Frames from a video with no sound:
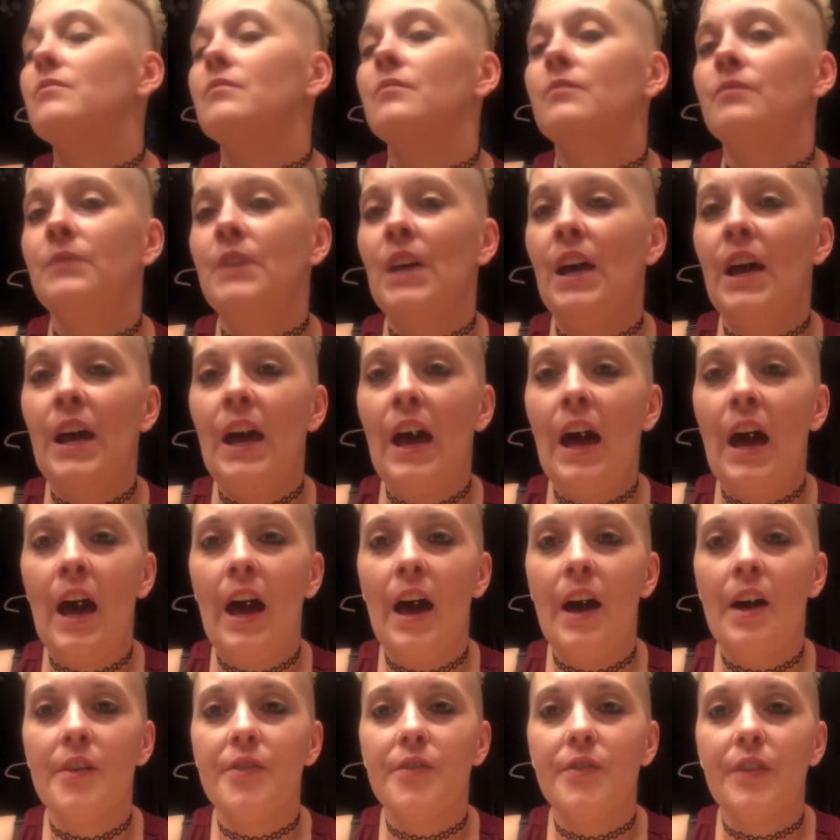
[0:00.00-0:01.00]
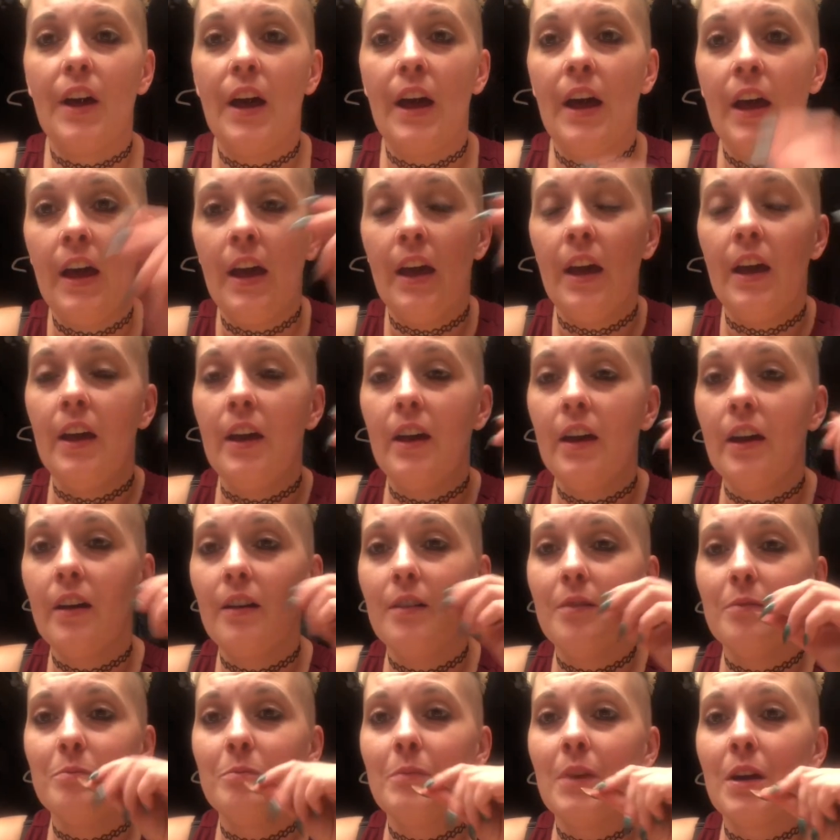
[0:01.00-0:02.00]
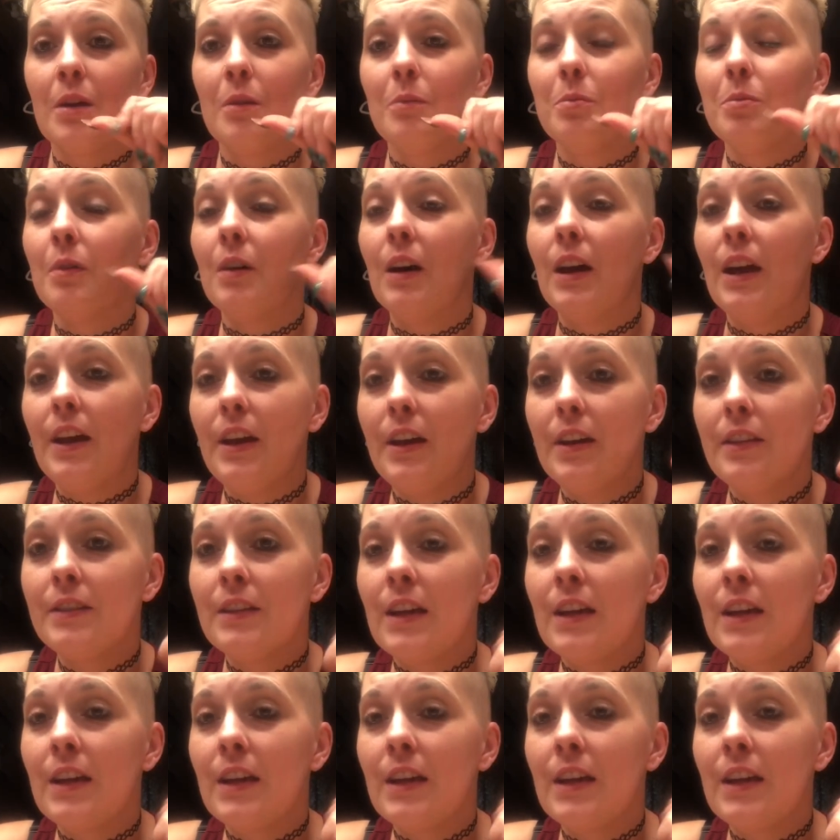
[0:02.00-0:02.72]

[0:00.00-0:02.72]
They have a metal plate